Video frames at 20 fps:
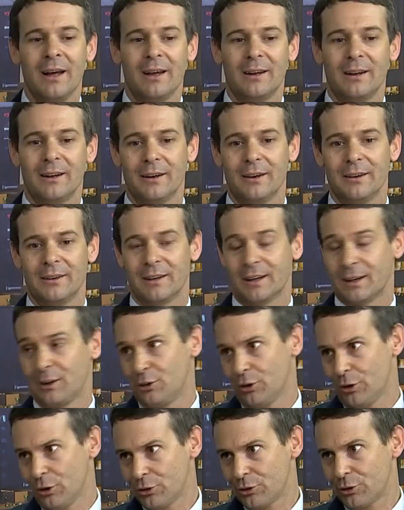there is
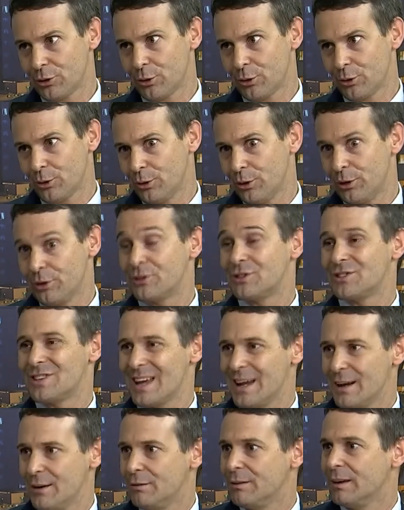also a
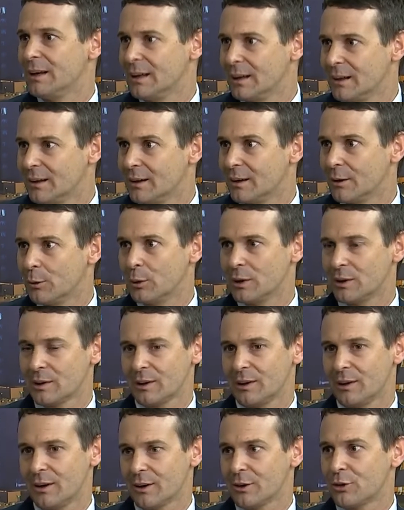saving with
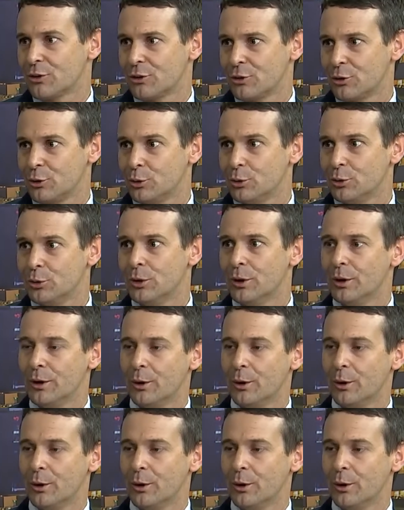regards to